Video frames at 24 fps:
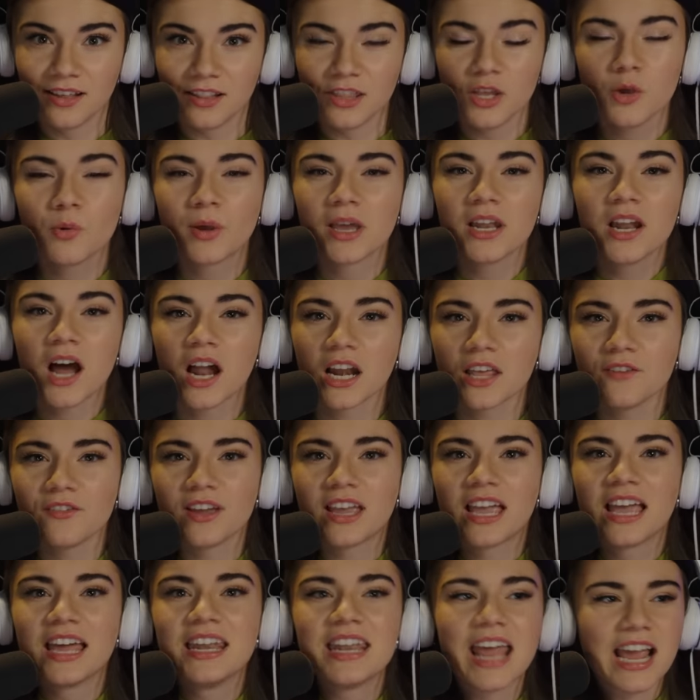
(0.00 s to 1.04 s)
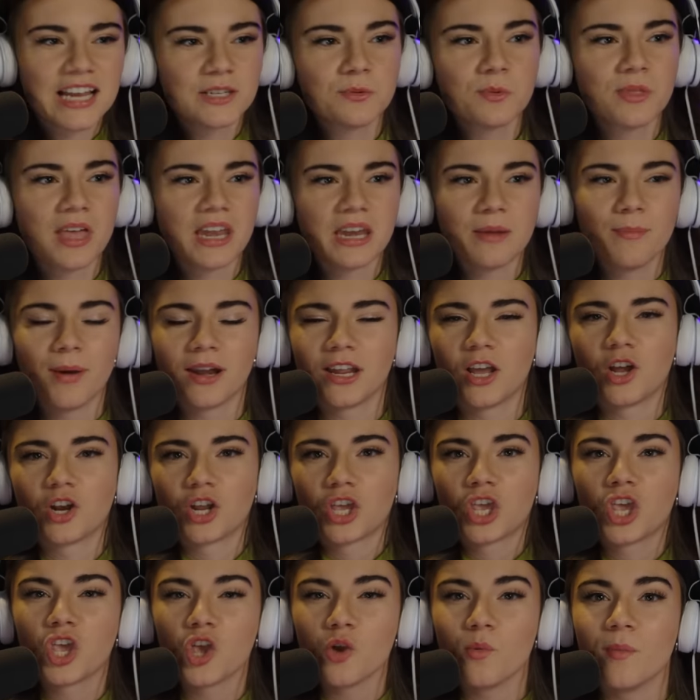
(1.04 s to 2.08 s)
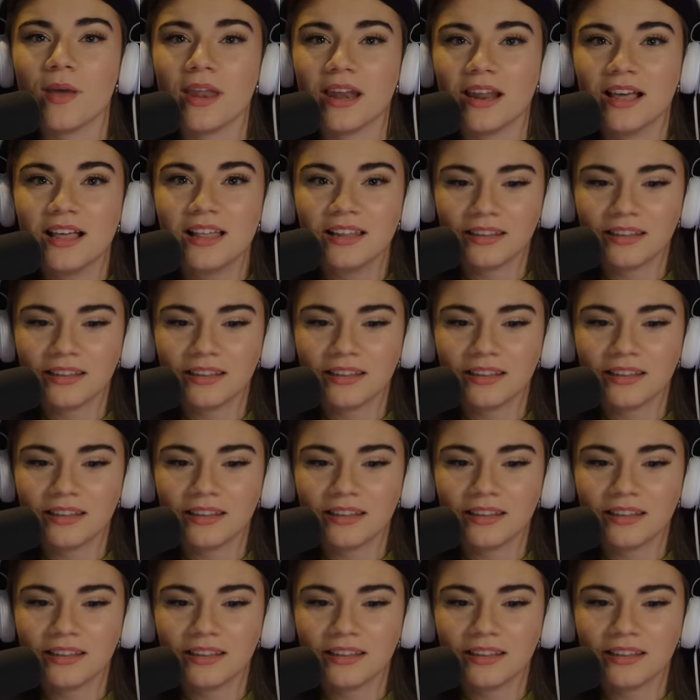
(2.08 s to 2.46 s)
That you cannot even connect with anybody on a human